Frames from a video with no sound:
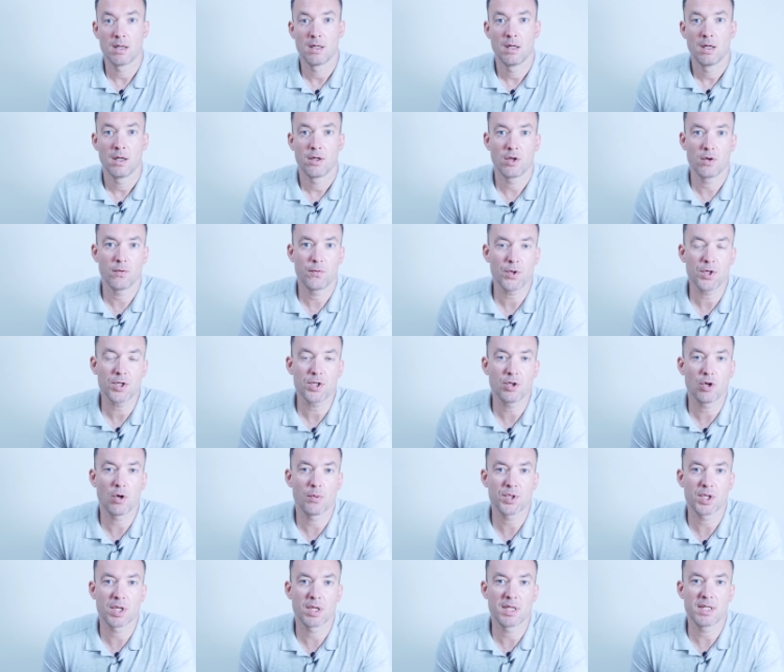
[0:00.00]
Your first
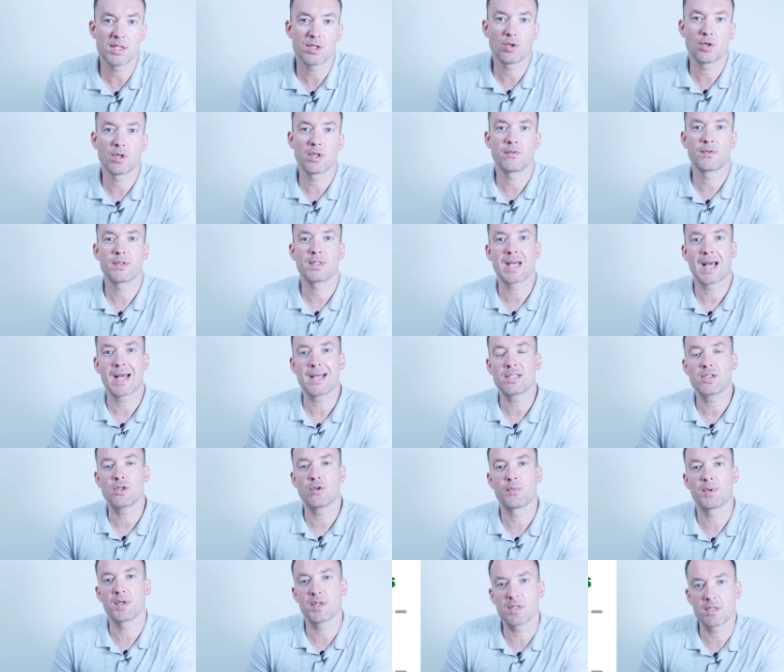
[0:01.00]
option is to advertise
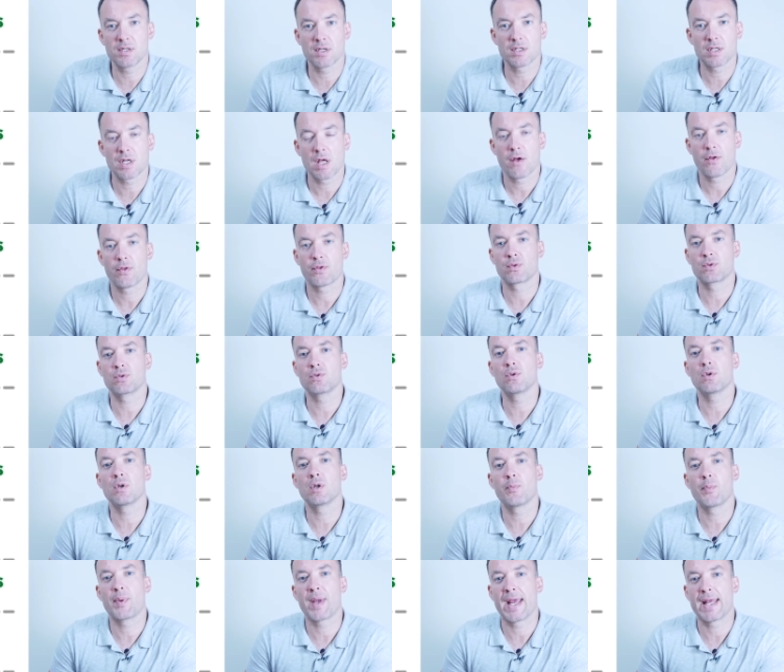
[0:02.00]
your business through
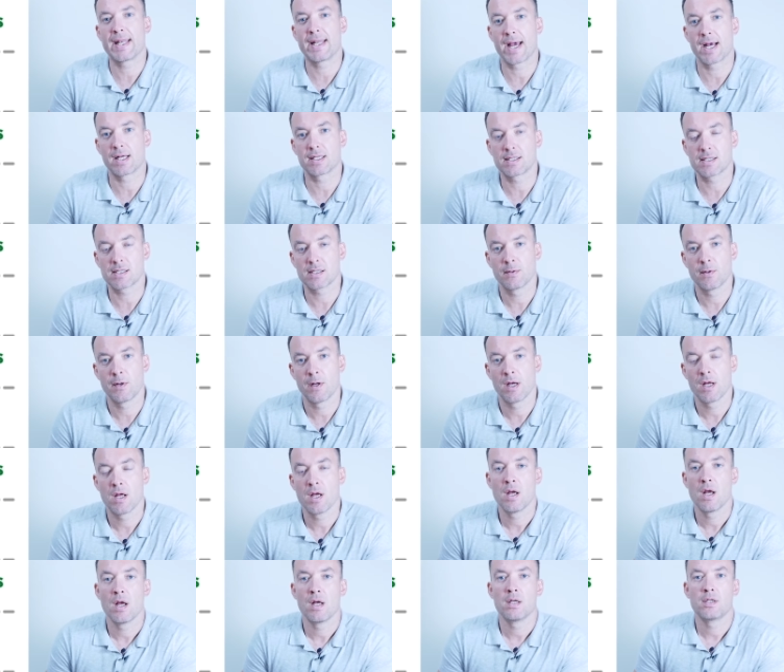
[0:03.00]
Google Paid Ads.
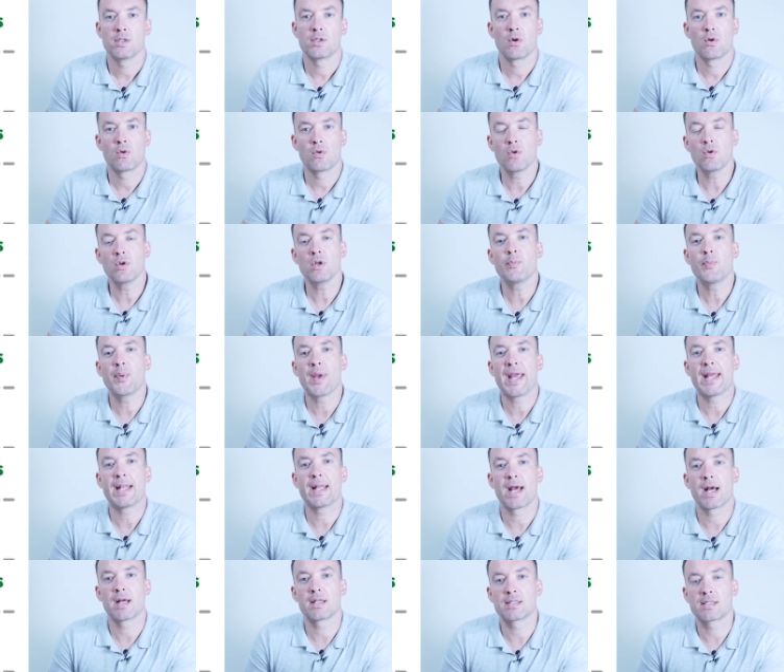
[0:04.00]
So Google Paid
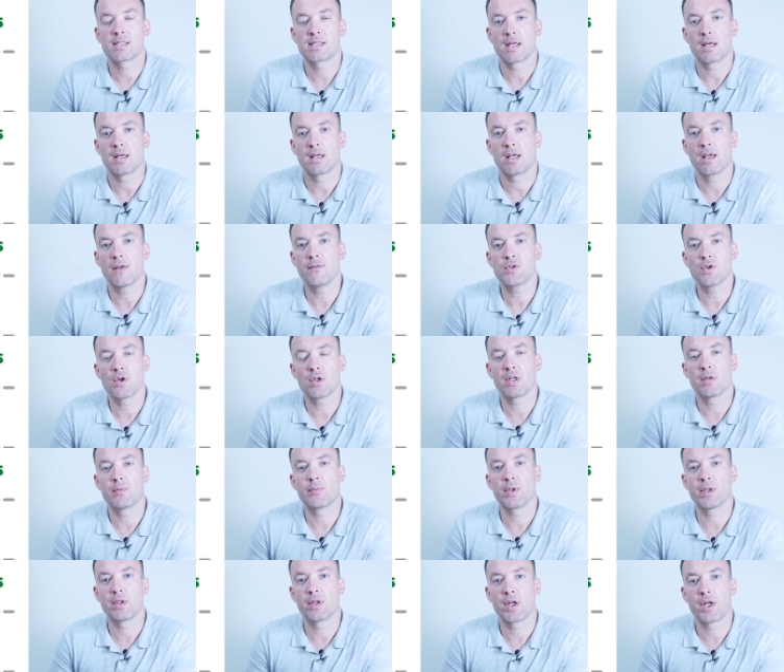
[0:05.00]
Ads gives you an
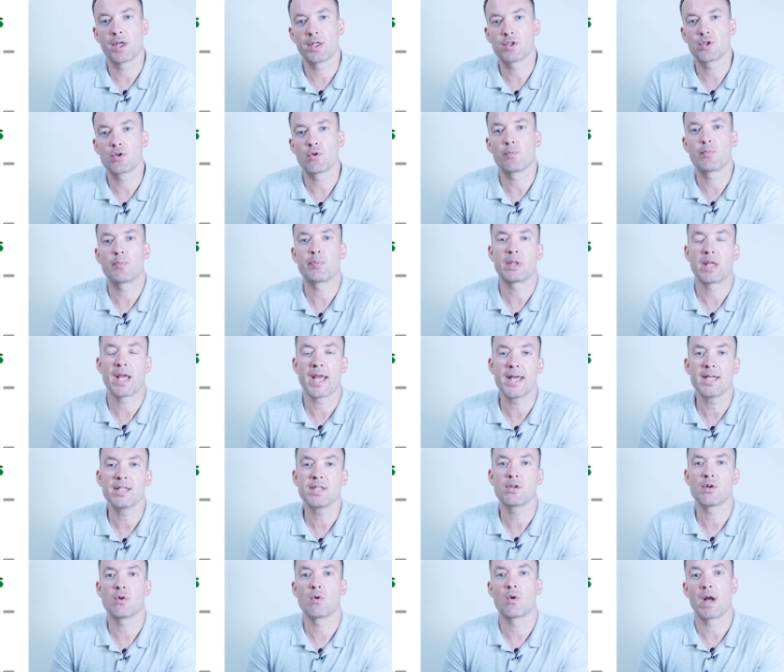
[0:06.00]
ability to
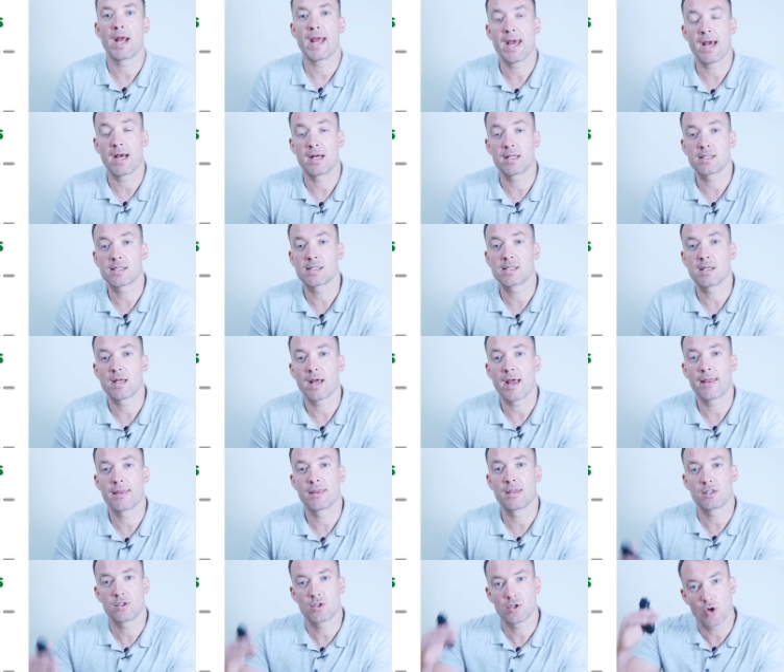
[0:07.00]
place your ads
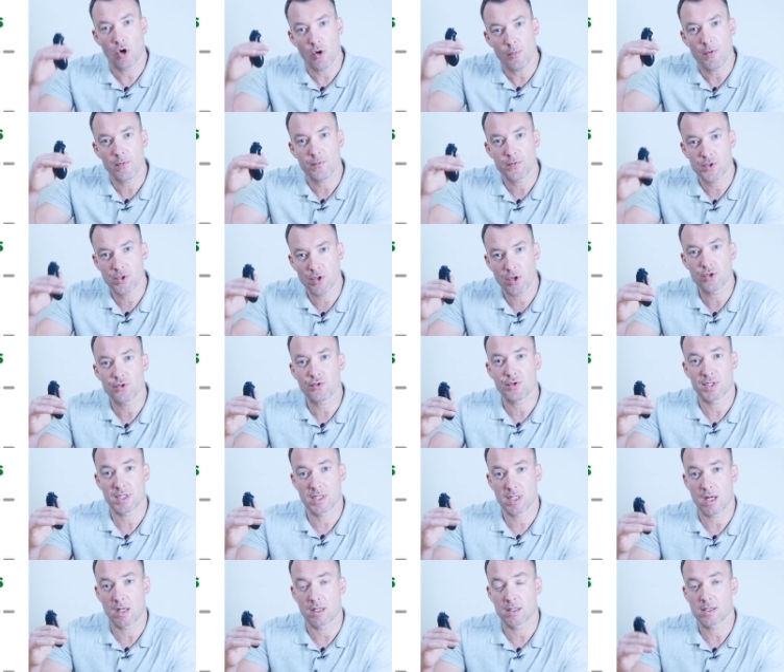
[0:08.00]
at the top of search
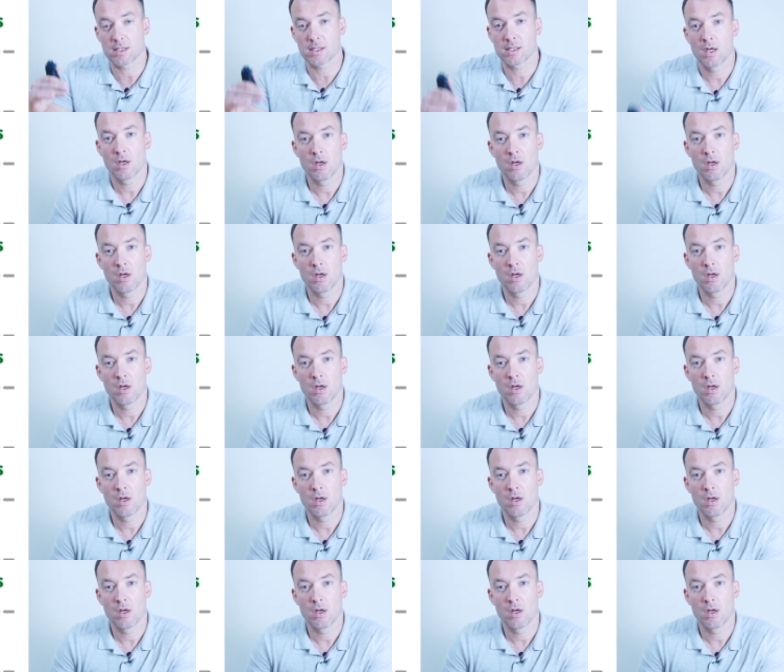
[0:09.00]
results